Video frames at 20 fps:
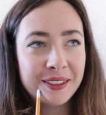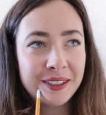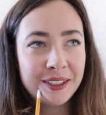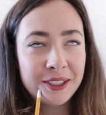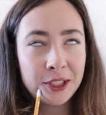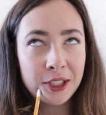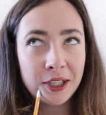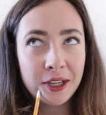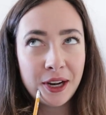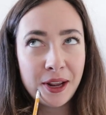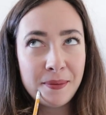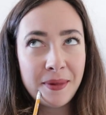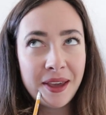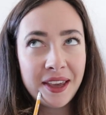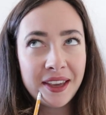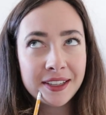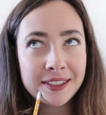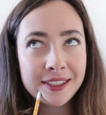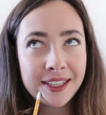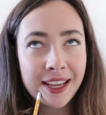Should I
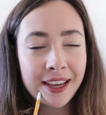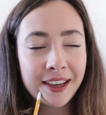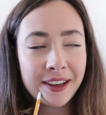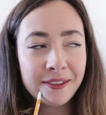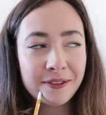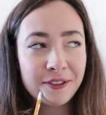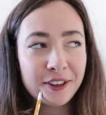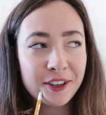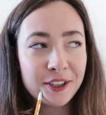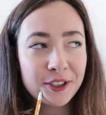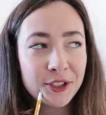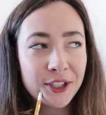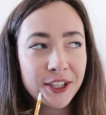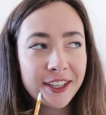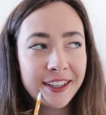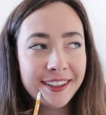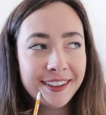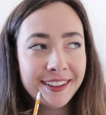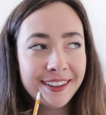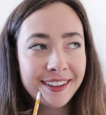make a second
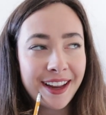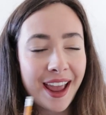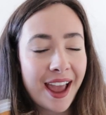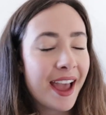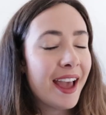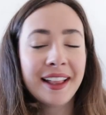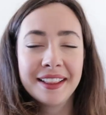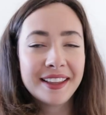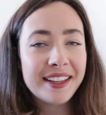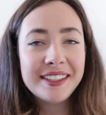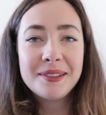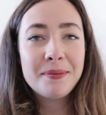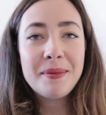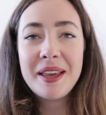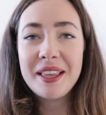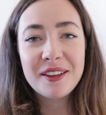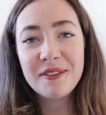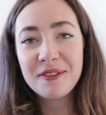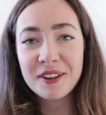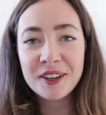version? Let's
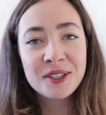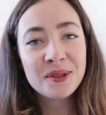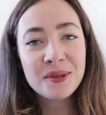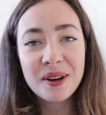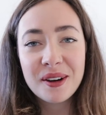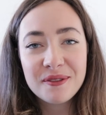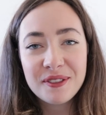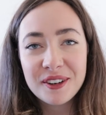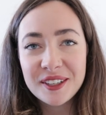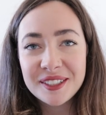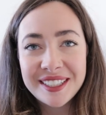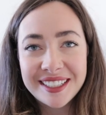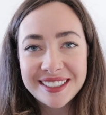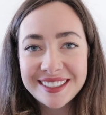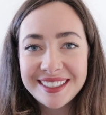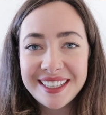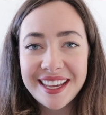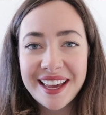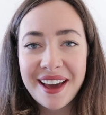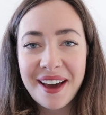make the first one first
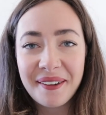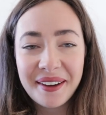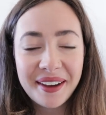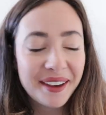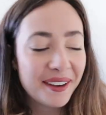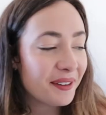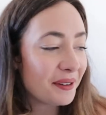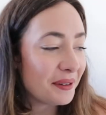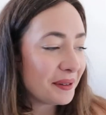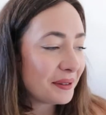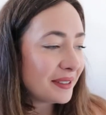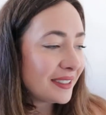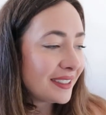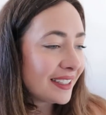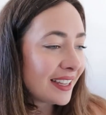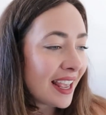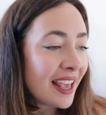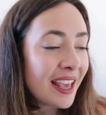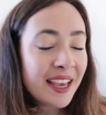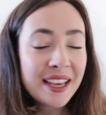and see how it goes.
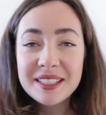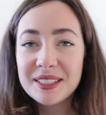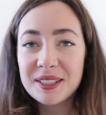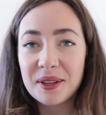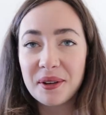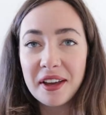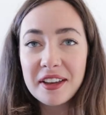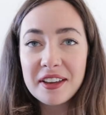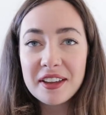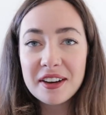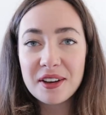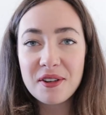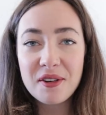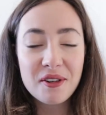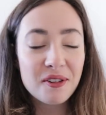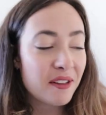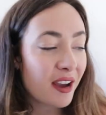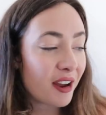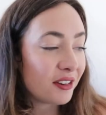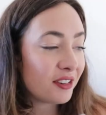So I'm gonna go
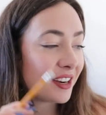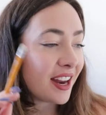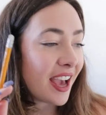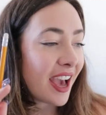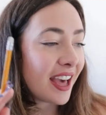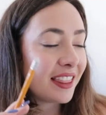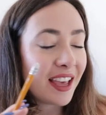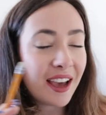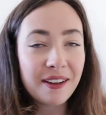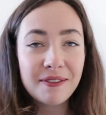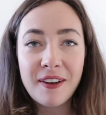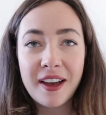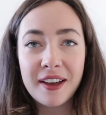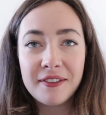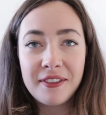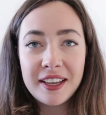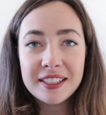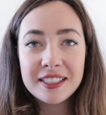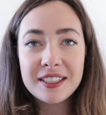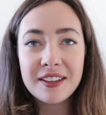around and add that
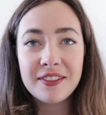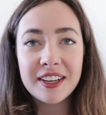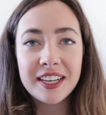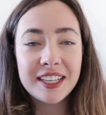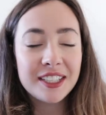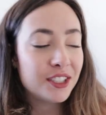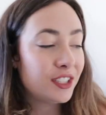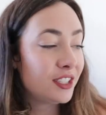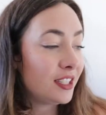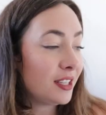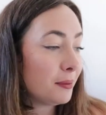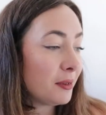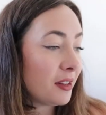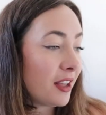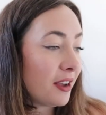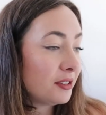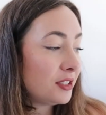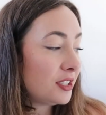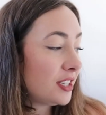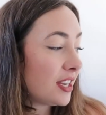5/8 of an inch seam
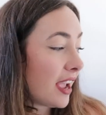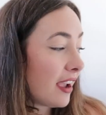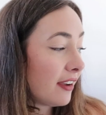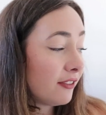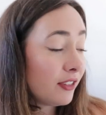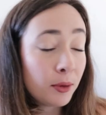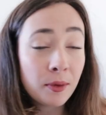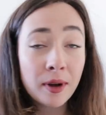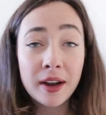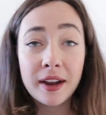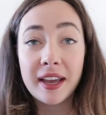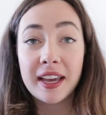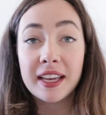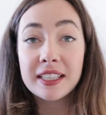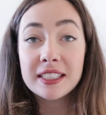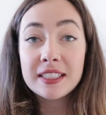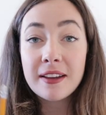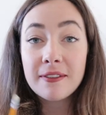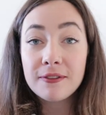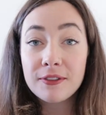allowance to everywhere
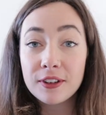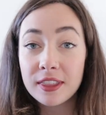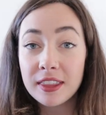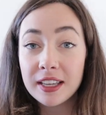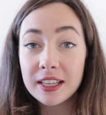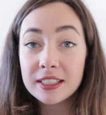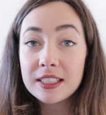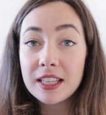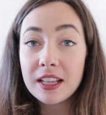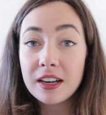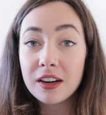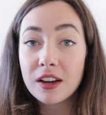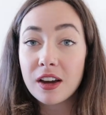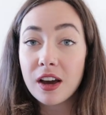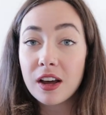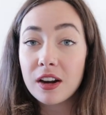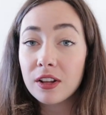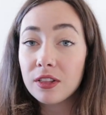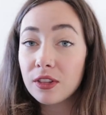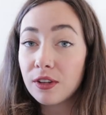except for things that are
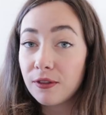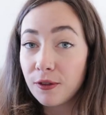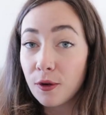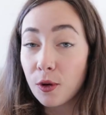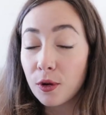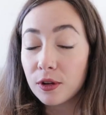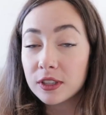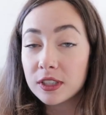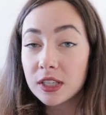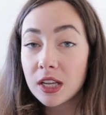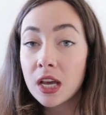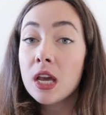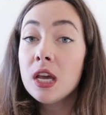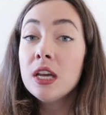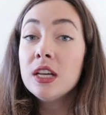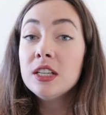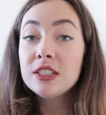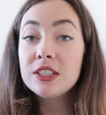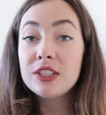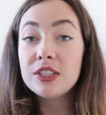cut on the fold.
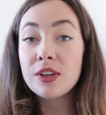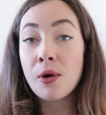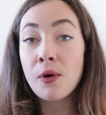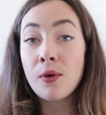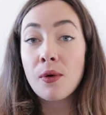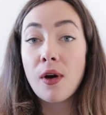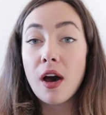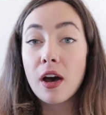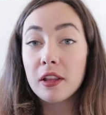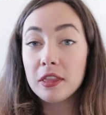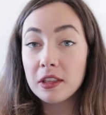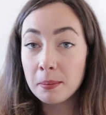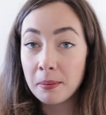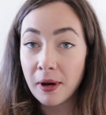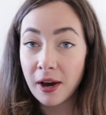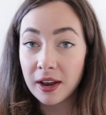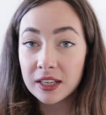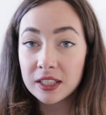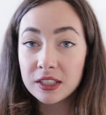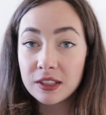So on the
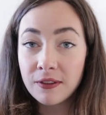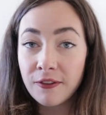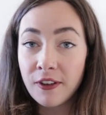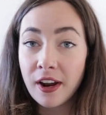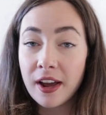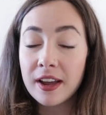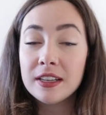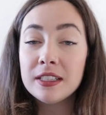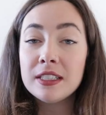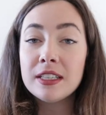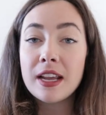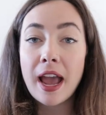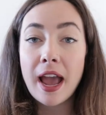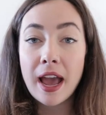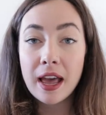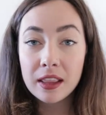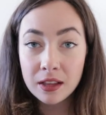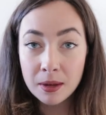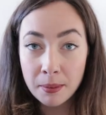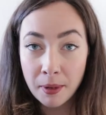bodice front
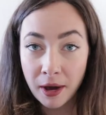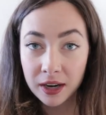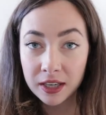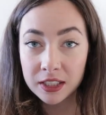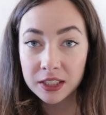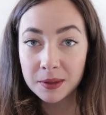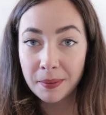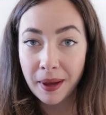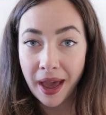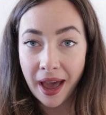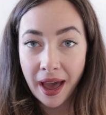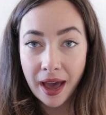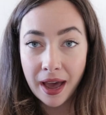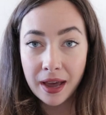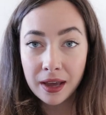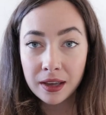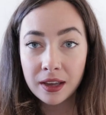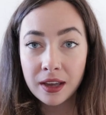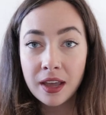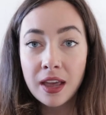and the bodice
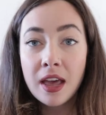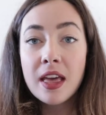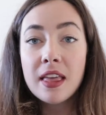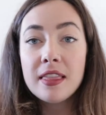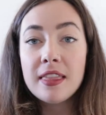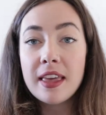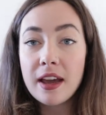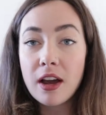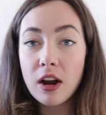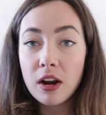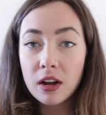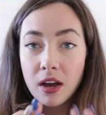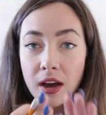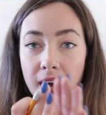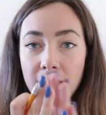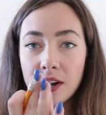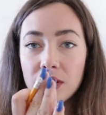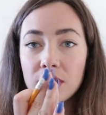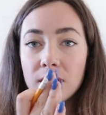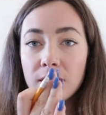back, they are
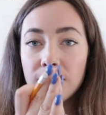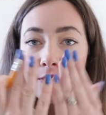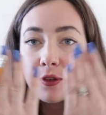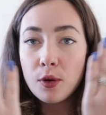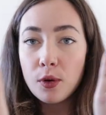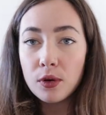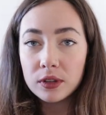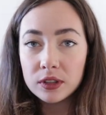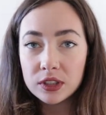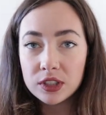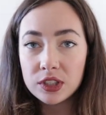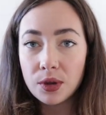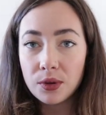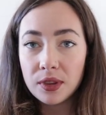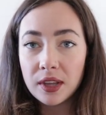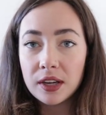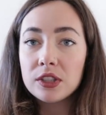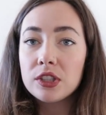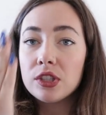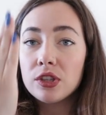cut on the fold, so
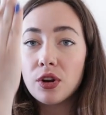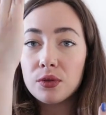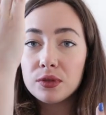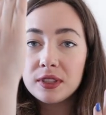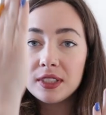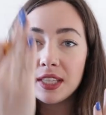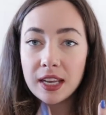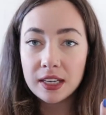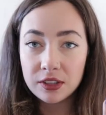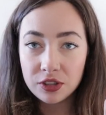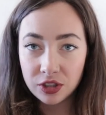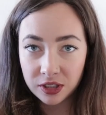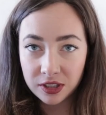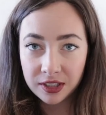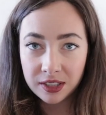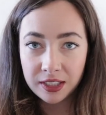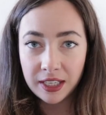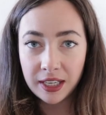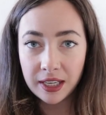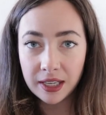there's no center
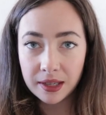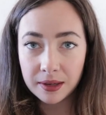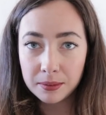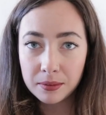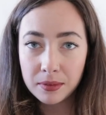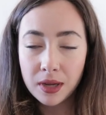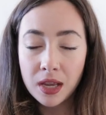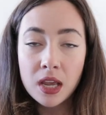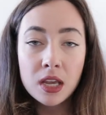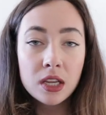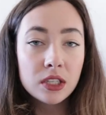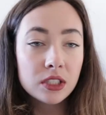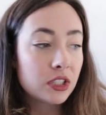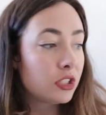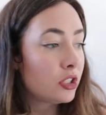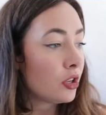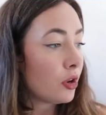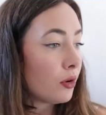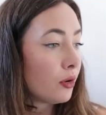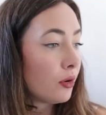seam.
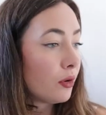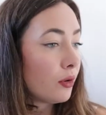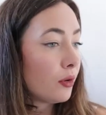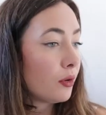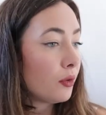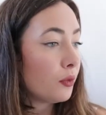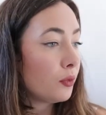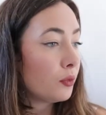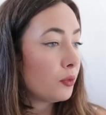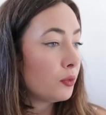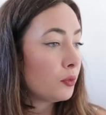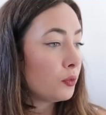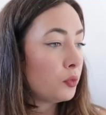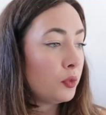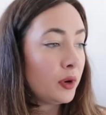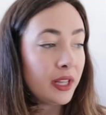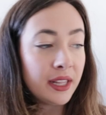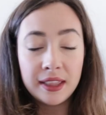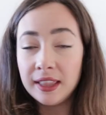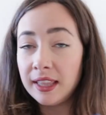So
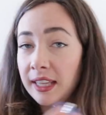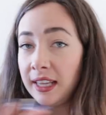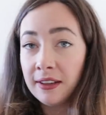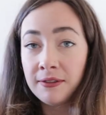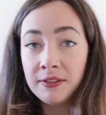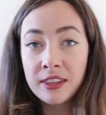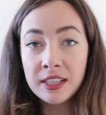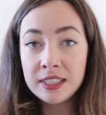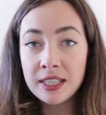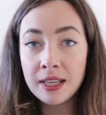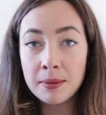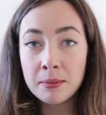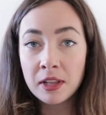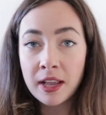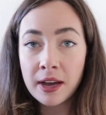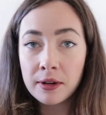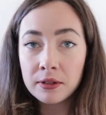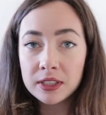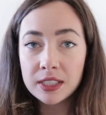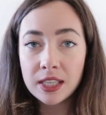we leave the seam
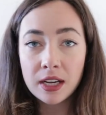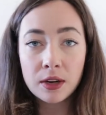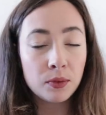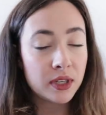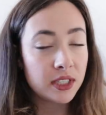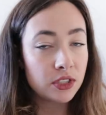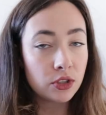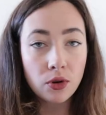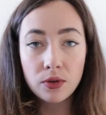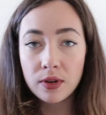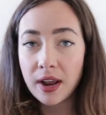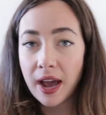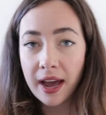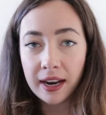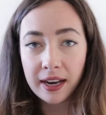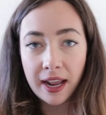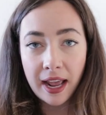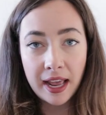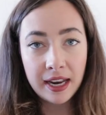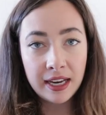allowance there. We don't
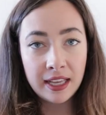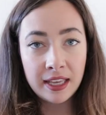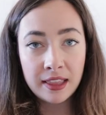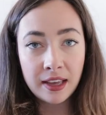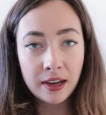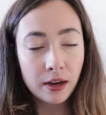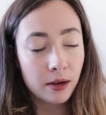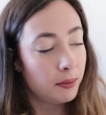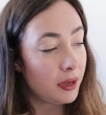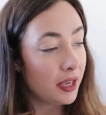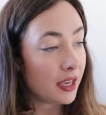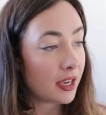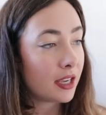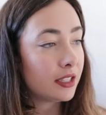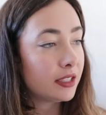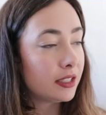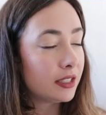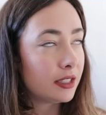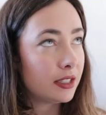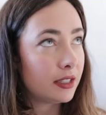add any there
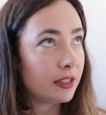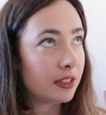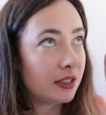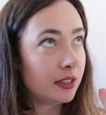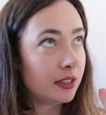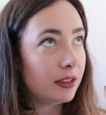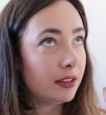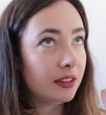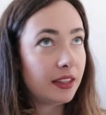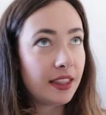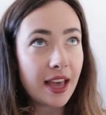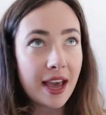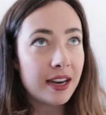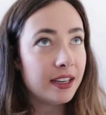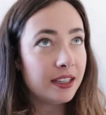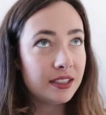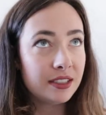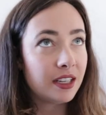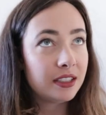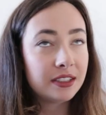because
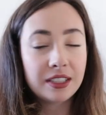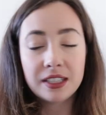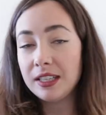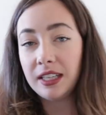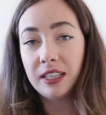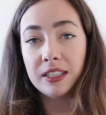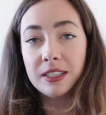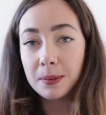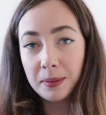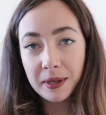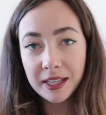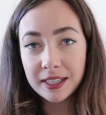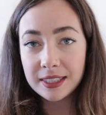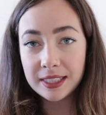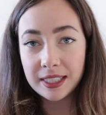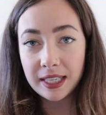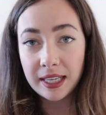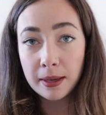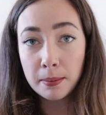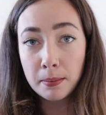that doesn't need to be a
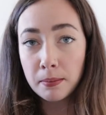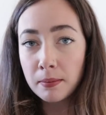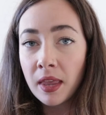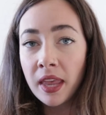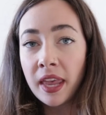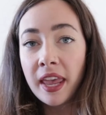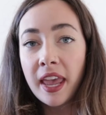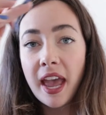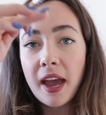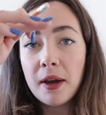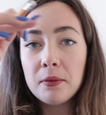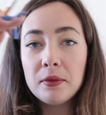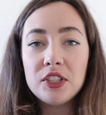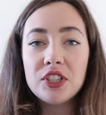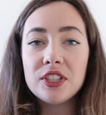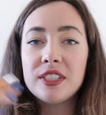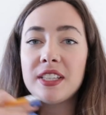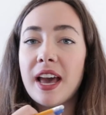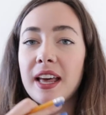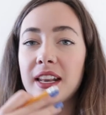seam, and we
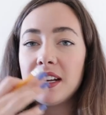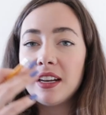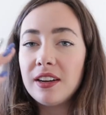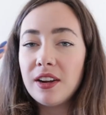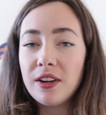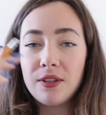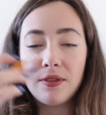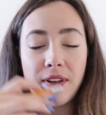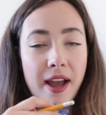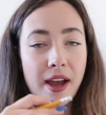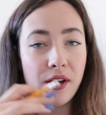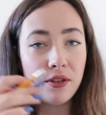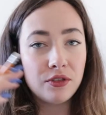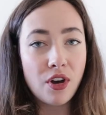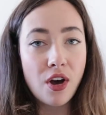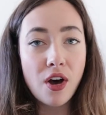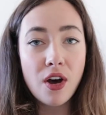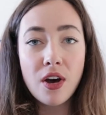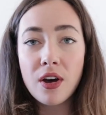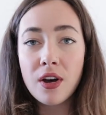just add it around
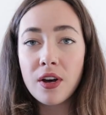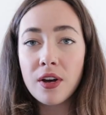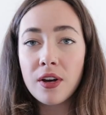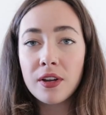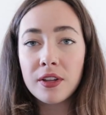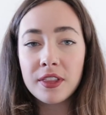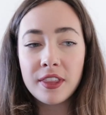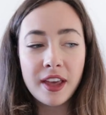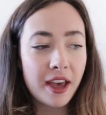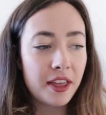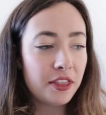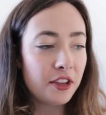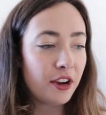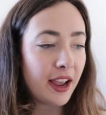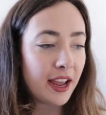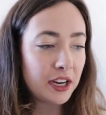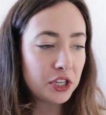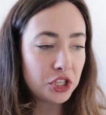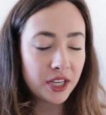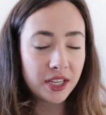all the other
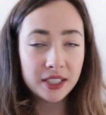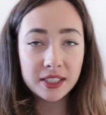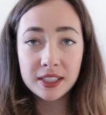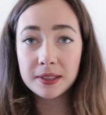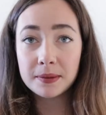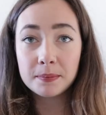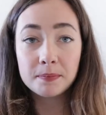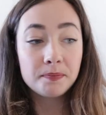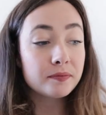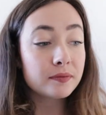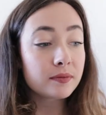edges.